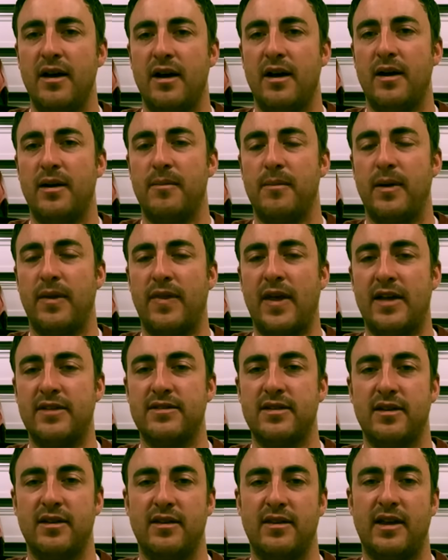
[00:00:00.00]
Uh, but
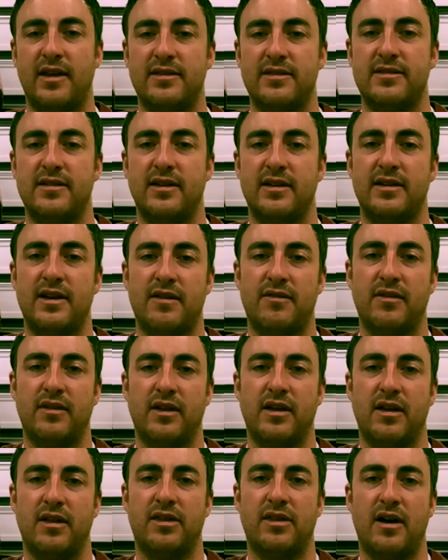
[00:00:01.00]
that's a that's a,
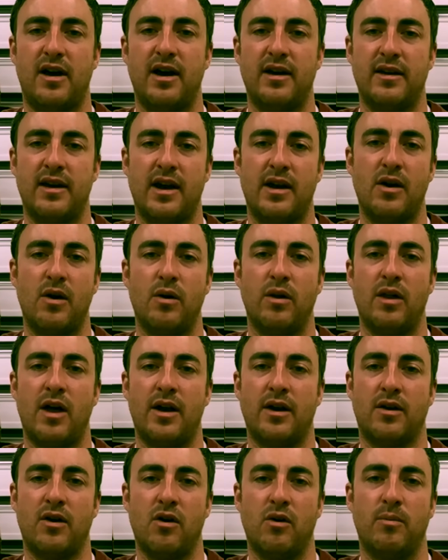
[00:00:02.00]
definitely a thought, and I know a
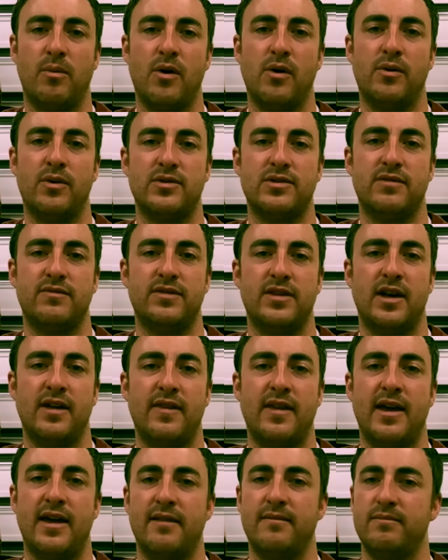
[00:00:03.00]
lot of Cobra owners have
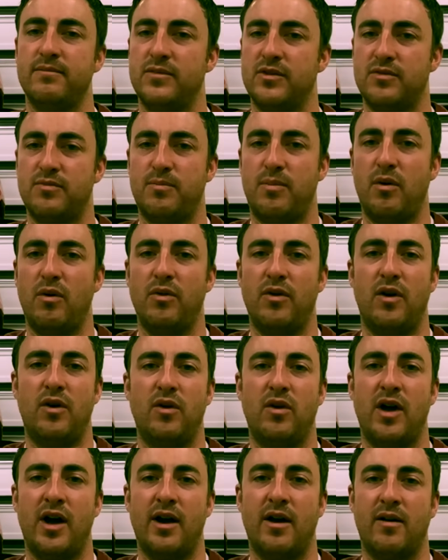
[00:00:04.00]
done that. Just pulled the
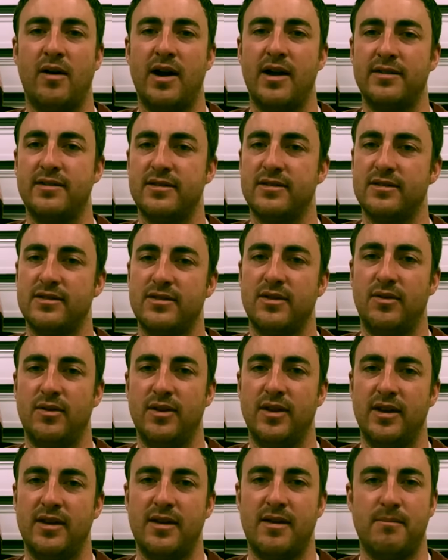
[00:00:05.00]
whole IRS and
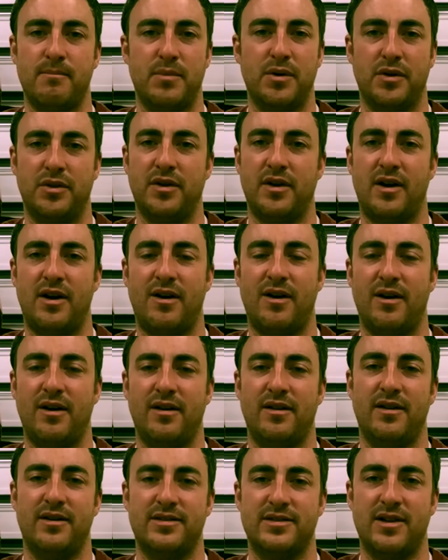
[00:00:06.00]
sold it, and built a,
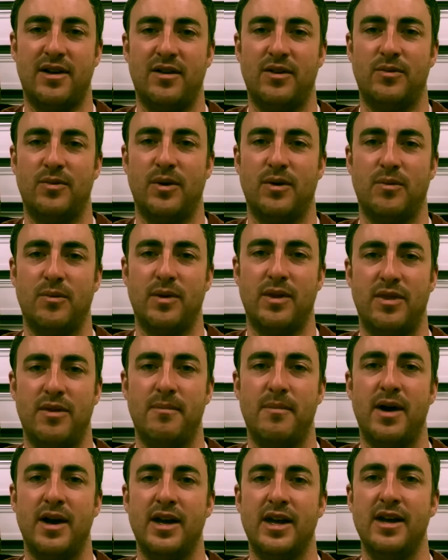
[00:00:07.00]
a solid rear with
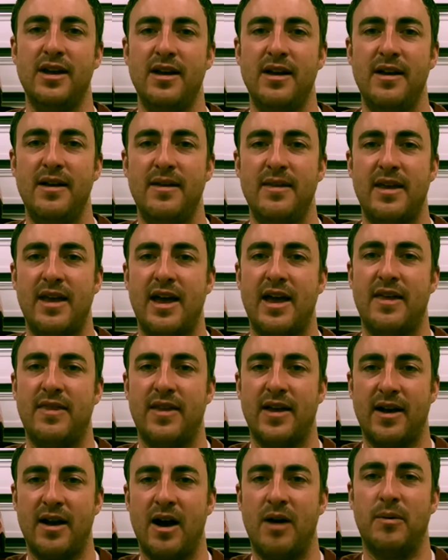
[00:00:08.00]
the money,
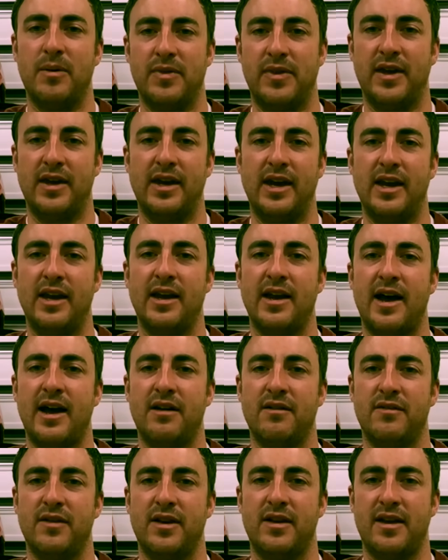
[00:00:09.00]
and they got what they needed
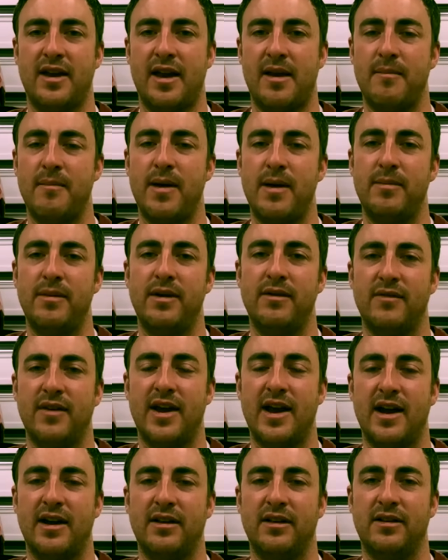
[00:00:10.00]
out of it, and maybe even
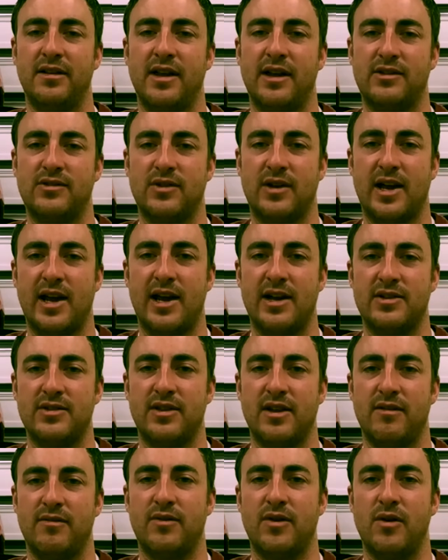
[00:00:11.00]
had a little extra
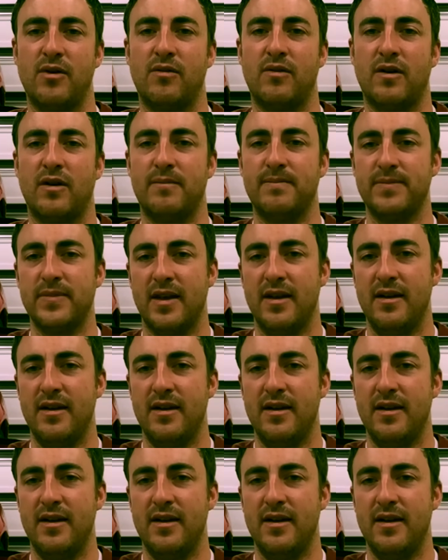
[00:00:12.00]
cash left over.